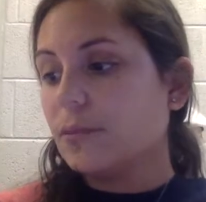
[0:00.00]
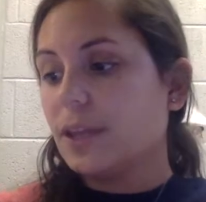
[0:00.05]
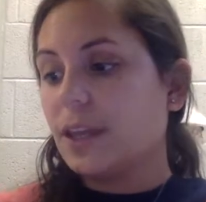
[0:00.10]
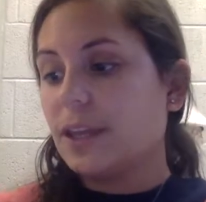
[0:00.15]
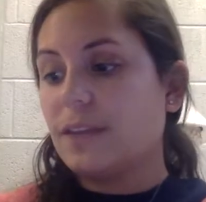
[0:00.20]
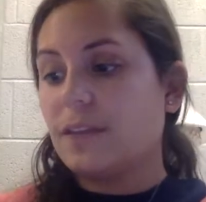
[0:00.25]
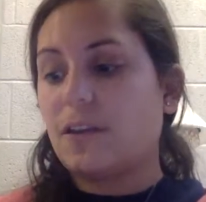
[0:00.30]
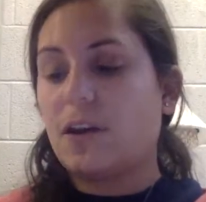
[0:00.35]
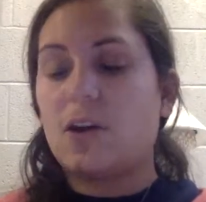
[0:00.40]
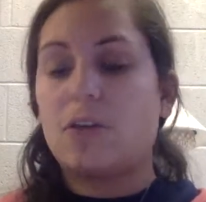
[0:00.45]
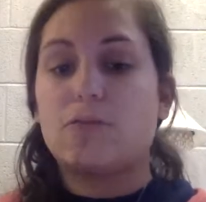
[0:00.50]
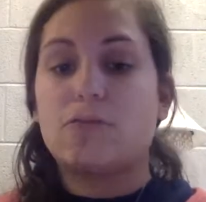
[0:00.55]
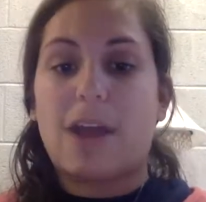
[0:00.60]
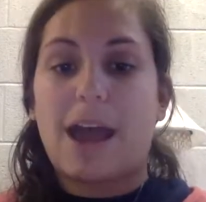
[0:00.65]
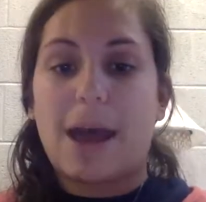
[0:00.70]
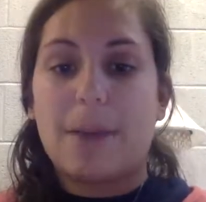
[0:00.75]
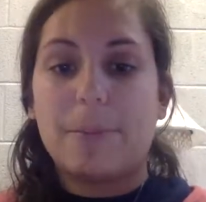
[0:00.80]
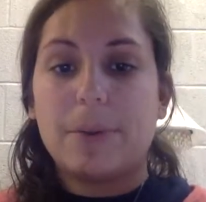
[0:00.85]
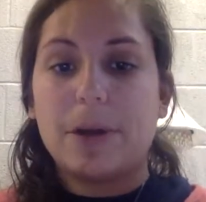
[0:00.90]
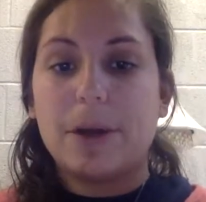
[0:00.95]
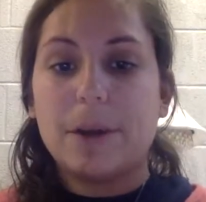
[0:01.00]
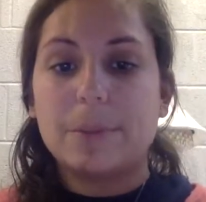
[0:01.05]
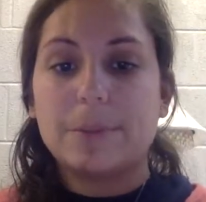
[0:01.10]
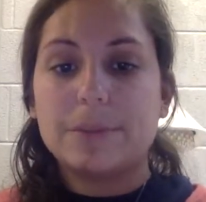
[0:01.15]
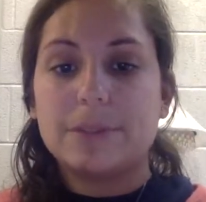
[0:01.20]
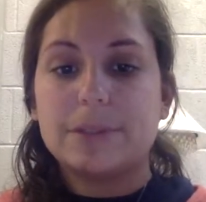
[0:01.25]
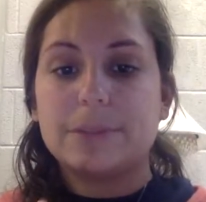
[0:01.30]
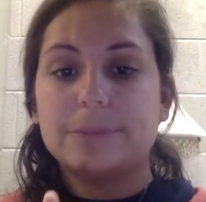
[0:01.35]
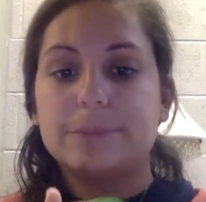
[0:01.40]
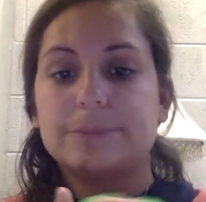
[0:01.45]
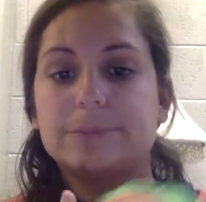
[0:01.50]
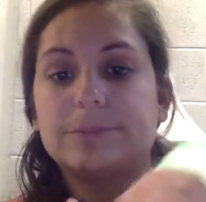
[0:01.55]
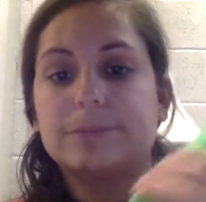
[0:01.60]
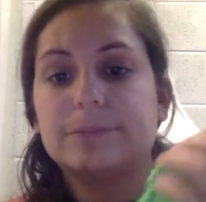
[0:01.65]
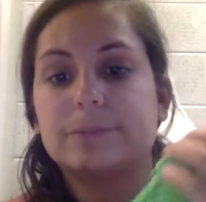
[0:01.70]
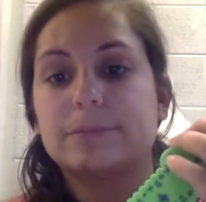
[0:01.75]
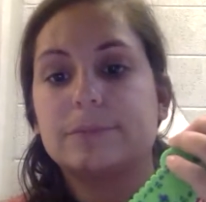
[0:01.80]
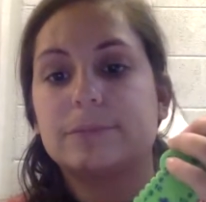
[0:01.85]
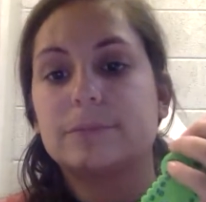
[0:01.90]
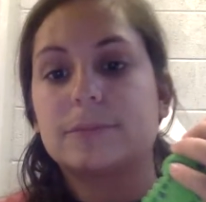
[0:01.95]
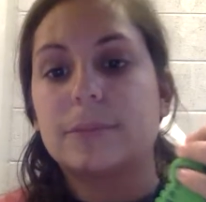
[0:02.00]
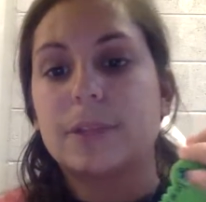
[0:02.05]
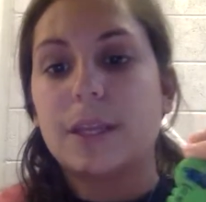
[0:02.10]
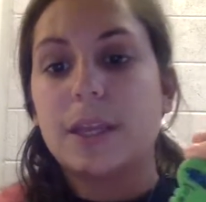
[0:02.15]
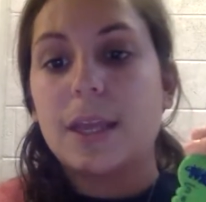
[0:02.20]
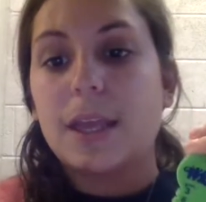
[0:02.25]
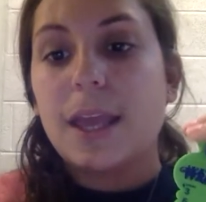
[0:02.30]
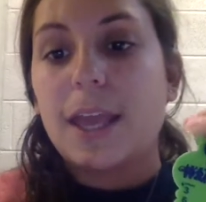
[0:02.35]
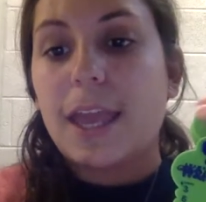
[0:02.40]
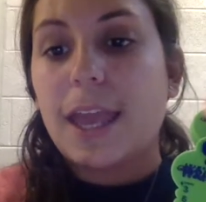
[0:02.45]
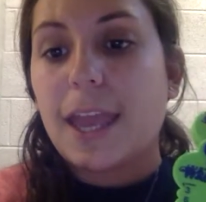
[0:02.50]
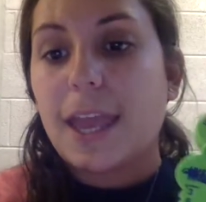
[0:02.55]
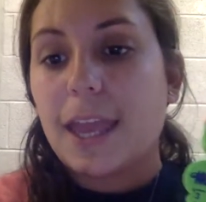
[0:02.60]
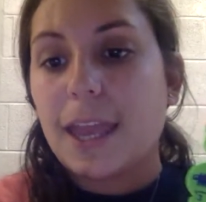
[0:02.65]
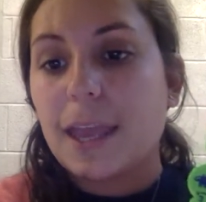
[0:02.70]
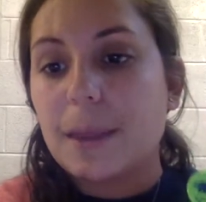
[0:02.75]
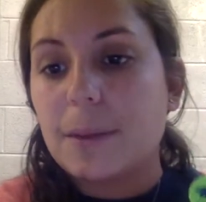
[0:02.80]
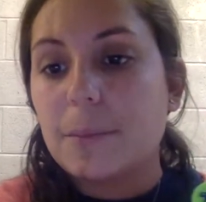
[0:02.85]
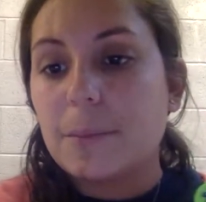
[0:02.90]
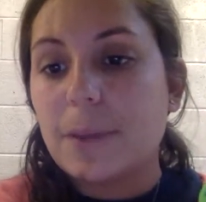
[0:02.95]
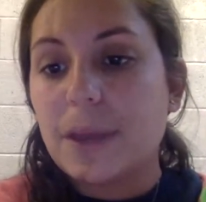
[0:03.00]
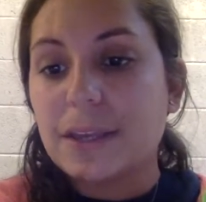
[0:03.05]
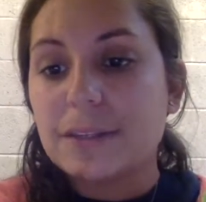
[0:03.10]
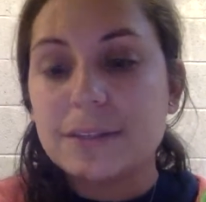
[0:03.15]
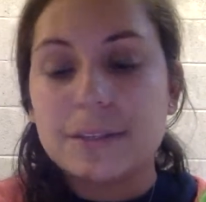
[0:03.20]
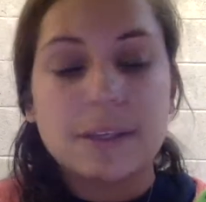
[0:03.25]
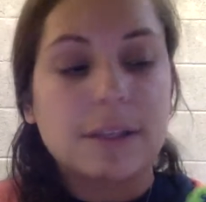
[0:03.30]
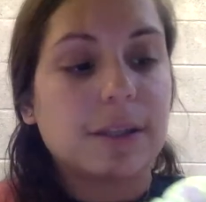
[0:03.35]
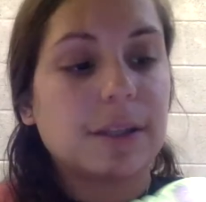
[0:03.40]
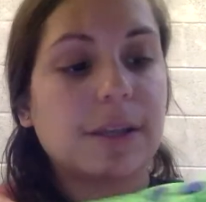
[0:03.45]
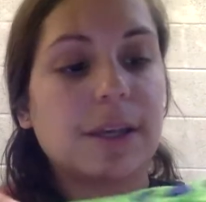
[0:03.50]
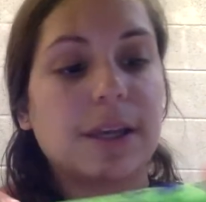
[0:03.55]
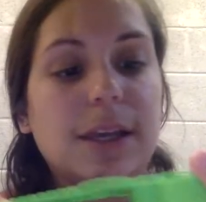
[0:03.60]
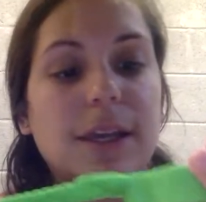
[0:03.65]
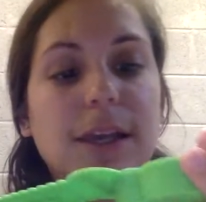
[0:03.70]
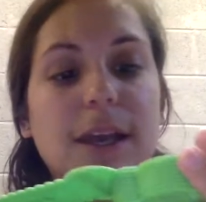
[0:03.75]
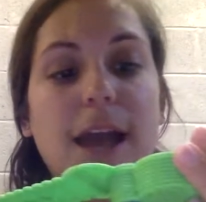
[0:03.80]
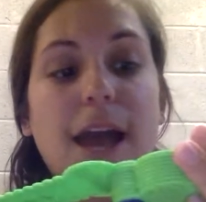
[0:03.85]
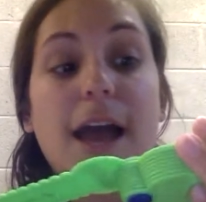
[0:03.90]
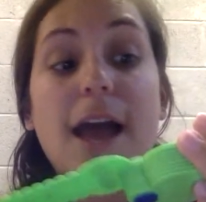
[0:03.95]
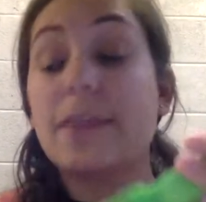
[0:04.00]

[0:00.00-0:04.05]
is called Wrapups. And basically,